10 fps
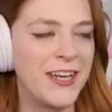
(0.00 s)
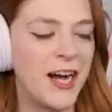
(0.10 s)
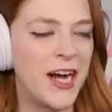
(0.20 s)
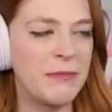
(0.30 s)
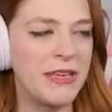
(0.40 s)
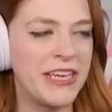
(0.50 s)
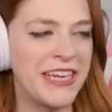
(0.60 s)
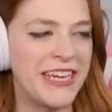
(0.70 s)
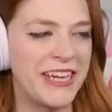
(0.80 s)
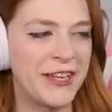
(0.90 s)

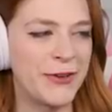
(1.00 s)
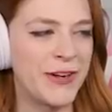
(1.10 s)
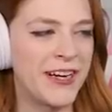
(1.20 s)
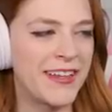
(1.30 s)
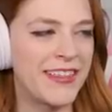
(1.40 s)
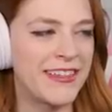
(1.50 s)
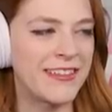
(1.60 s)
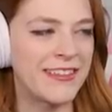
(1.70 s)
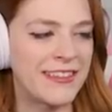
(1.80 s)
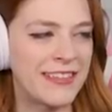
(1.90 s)
Nanami, you are the
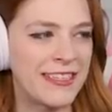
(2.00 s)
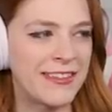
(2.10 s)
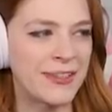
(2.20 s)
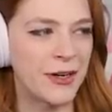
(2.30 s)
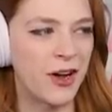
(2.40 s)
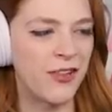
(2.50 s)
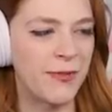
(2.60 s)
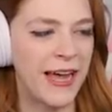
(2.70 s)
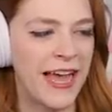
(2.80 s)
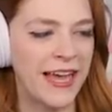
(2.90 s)
sister of my